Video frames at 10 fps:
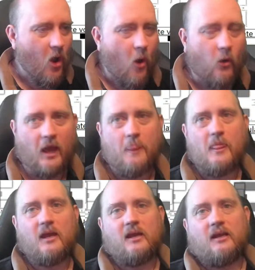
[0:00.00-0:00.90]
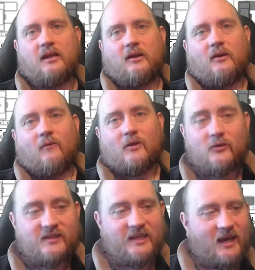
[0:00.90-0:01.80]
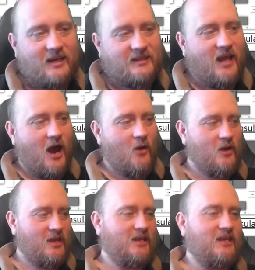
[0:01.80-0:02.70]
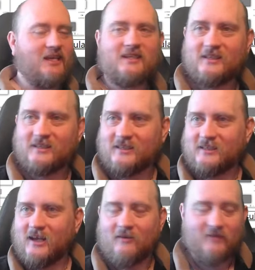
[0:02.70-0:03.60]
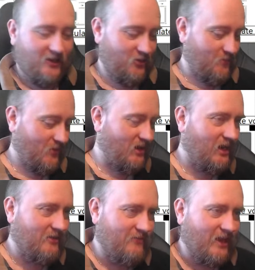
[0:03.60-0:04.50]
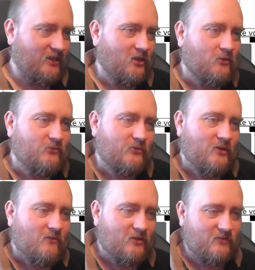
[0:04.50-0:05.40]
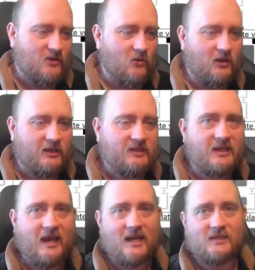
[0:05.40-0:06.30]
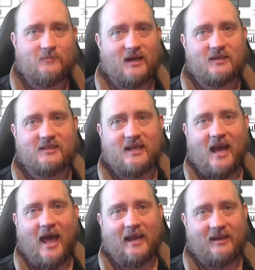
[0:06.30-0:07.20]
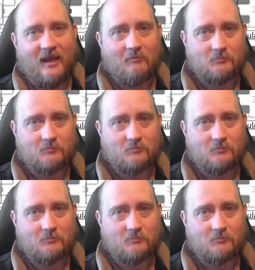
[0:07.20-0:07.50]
Okay, what you see right now is a very typical effect of what we call transparency acne.